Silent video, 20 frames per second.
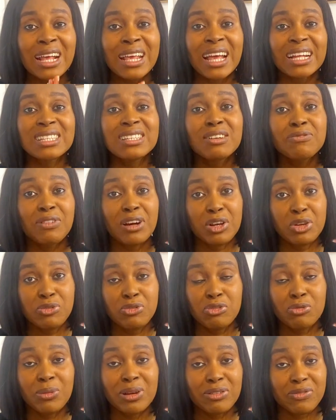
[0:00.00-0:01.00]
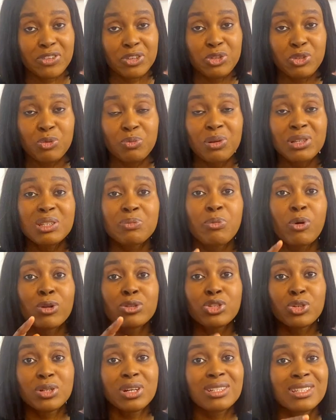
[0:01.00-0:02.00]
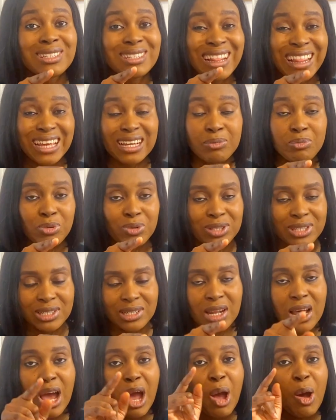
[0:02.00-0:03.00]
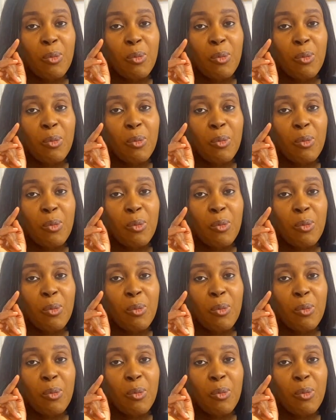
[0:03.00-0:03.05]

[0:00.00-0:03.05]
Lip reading: getting value from my video, please punch on the like button.